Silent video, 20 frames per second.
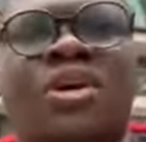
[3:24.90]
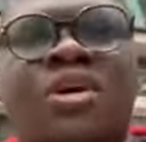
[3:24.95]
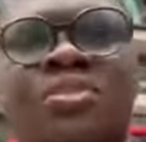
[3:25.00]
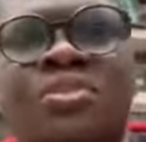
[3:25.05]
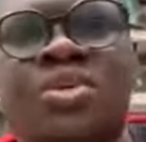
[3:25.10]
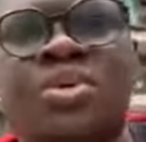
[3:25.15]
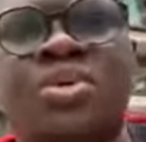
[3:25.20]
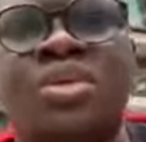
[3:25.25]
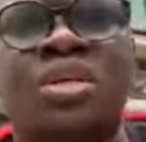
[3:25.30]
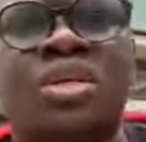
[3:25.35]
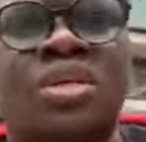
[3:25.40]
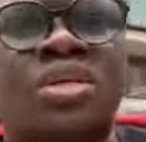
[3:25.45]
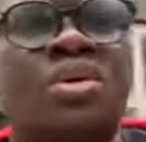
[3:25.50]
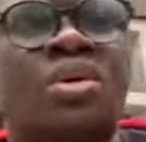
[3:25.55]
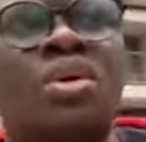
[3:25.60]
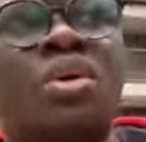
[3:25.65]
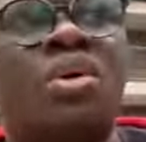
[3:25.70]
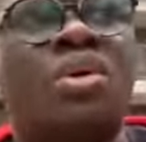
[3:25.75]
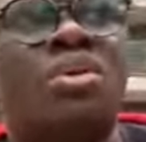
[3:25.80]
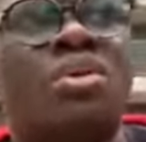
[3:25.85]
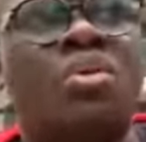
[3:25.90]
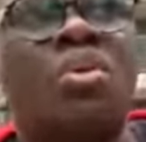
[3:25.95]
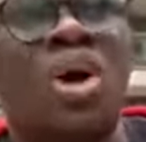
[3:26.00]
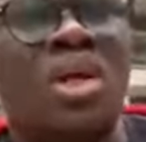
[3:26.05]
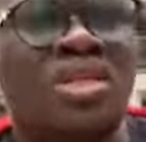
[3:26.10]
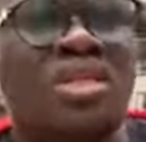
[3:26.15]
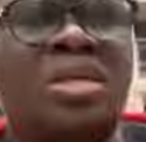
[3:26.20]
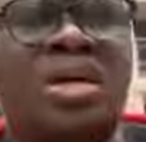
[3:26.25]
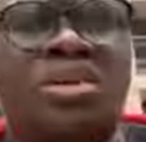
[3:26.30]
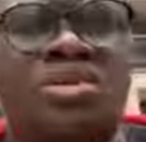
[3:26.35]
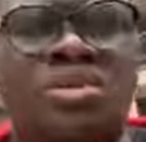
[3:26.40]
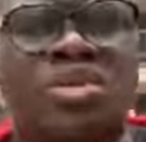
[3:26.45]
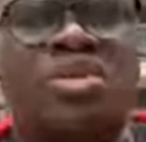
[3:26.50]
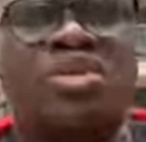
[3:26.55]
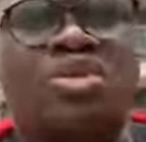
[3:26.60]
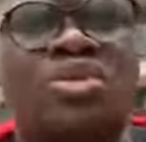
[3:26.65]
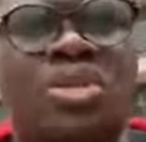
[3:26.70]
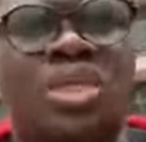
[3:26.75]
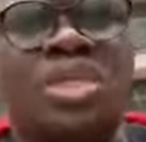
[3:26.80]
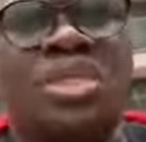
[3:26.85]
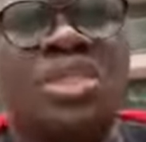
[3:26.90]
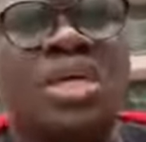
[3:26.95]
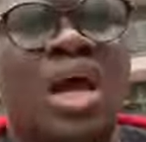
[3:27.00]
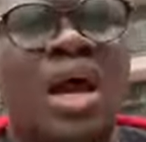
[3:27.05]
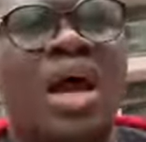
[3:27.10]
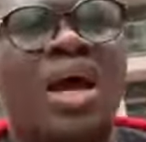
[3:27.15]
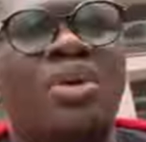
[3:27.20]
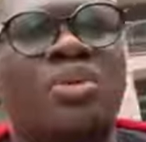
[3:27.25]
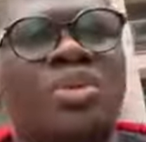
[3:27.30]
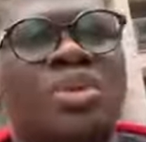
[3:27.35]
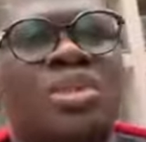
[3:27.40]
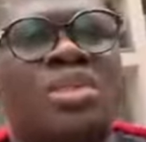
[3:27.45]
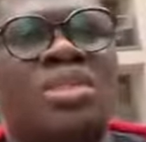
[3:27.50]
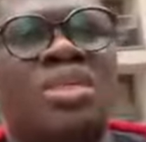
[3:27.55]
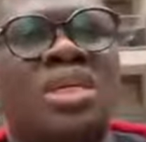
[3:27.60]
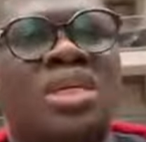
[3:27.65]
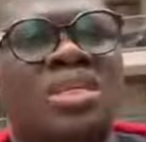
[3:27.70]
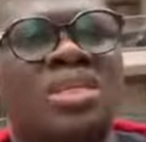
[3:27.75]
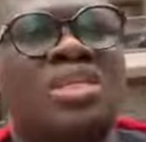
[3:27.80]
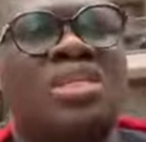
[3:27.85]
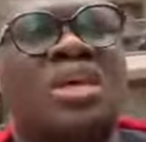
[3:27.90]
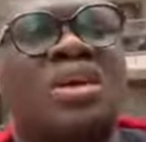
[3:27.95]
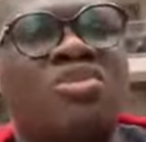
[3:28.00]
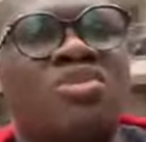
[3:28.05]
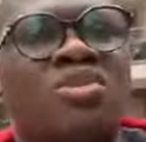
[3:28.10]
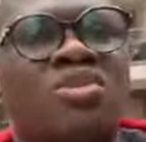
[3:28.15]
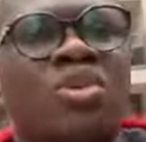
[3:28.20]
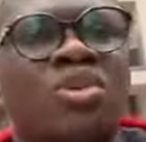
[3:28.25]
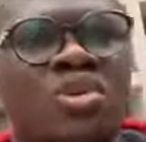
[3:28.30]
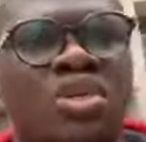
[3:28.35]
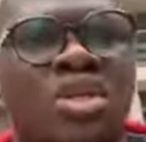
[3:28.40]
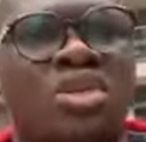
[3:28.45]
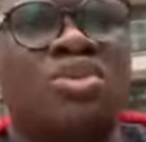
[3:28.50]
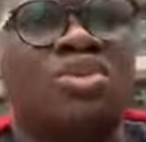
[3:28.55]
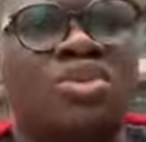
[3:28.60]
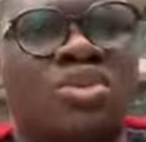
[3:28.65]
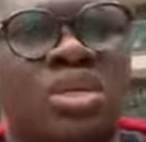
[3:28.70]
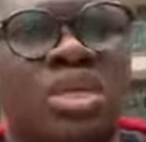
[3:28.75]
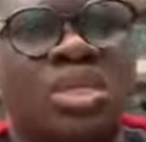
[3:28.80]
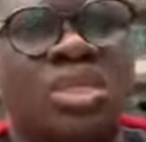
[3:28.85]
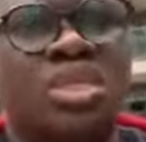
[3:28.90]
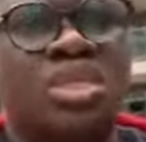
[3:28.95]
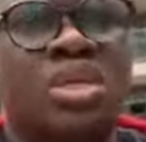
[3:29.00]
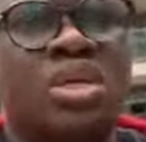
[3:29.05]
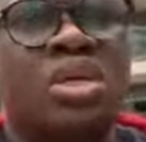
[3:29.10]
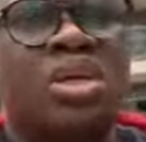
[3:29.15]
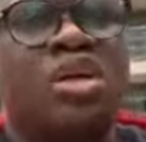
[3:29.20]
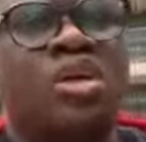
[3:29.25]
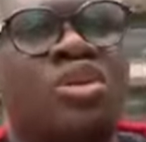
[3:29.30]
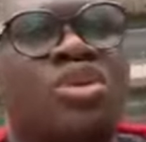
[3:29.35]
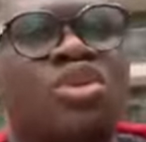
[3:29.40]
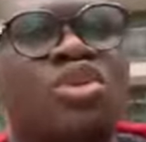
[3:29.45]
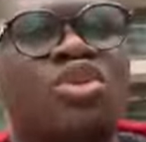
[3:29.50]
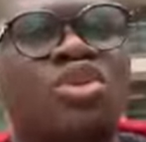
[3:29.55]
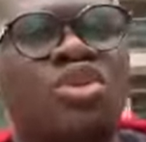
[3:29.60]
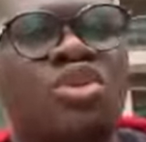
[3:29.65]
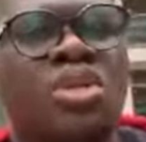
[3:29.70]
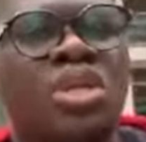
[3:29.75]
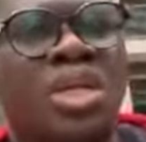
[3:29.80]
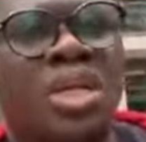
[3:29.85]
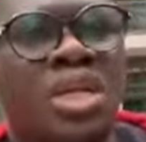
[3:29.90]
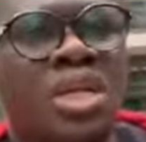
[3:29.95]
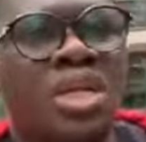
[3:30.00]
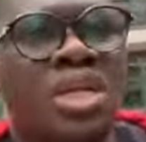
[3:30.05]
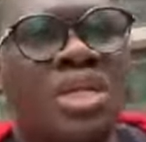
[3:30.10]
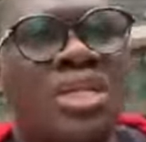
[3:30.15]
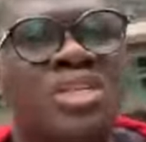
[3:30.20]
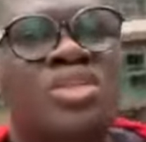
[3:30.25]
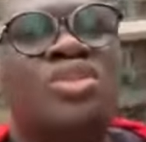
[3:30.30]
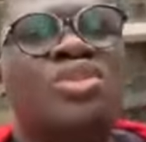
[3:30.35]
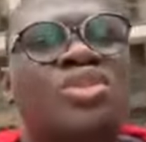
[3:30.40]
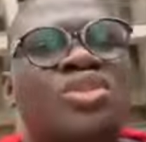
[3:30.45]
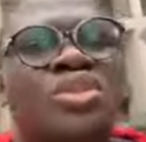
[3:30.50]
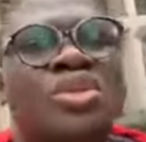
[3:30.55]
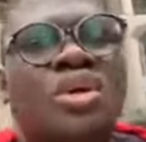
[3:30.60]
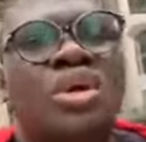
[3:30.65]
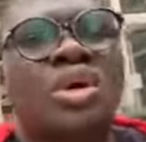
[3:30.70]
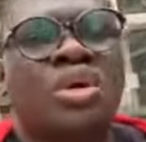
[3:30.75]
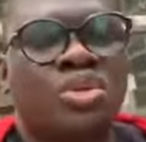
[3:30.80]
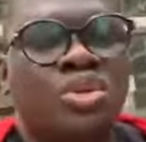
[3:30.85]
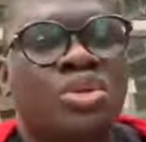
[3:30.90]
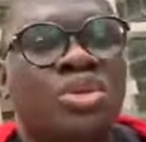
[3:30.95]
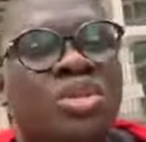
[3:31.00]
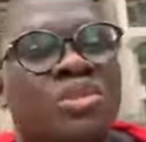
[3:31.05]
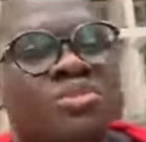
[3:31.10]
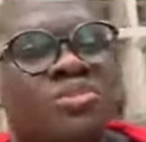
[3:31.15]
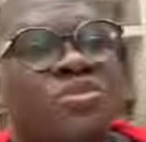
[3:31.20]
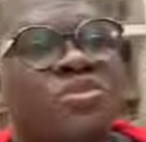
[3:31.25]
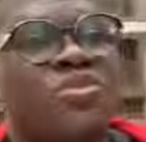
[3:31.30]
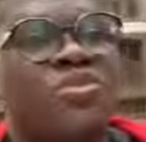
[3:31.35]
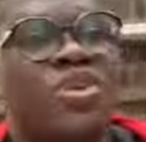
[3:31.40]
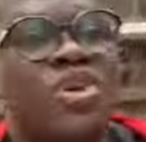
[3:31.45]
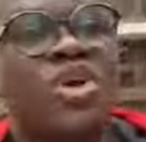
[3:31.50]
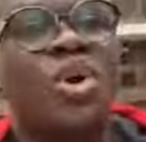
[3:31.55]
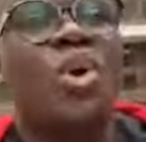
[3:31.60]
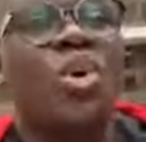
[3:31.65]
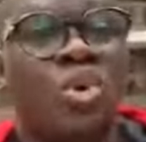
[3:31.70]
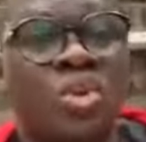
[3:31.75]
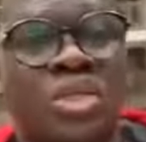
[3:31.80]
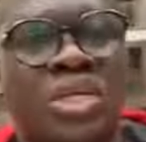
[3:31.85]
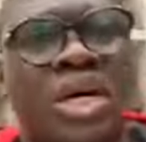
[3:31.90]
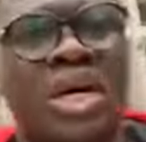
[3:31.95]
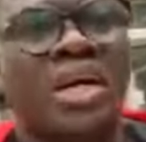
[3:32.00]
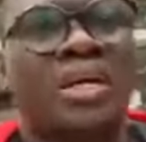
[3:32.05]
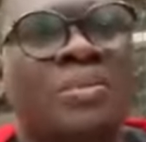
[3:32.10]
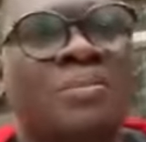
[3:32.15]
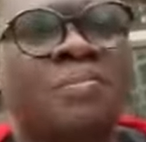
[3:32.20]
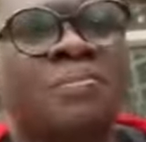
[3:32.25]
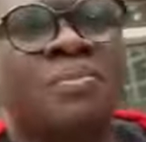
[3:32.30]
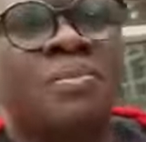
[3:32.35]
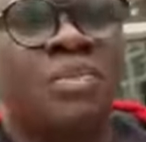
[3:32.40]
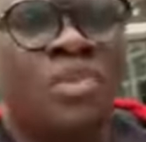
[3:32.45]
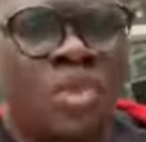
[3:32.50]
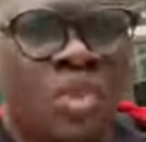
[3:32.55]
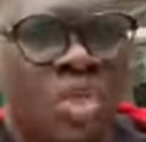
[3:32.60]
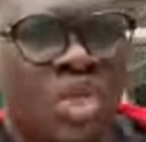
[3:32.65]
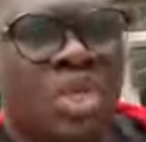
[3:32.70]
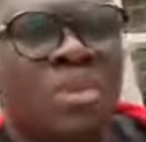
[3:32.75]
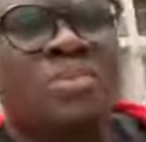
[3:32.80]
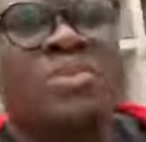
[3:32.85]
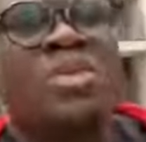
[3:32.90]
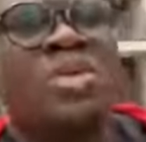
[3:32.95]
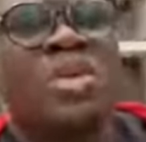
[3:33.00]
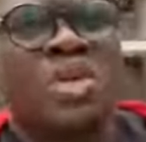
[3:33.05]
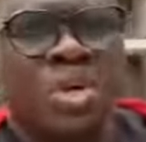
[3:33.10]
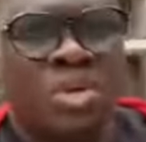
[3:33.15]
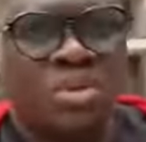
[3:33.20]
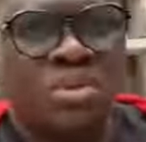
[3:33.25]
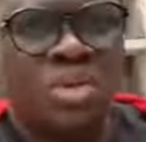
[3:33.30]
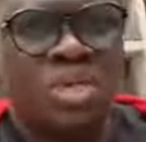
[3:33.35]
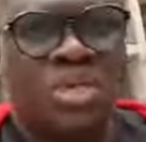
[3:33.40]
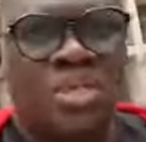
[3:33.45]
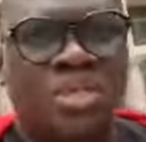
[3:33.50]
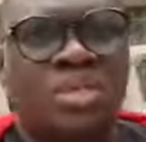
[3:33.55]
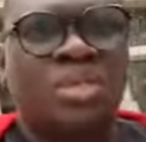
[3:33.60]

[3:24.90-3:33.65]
I'm building 1,000 units, I will take 700 units. You the freeholder, you keep 300.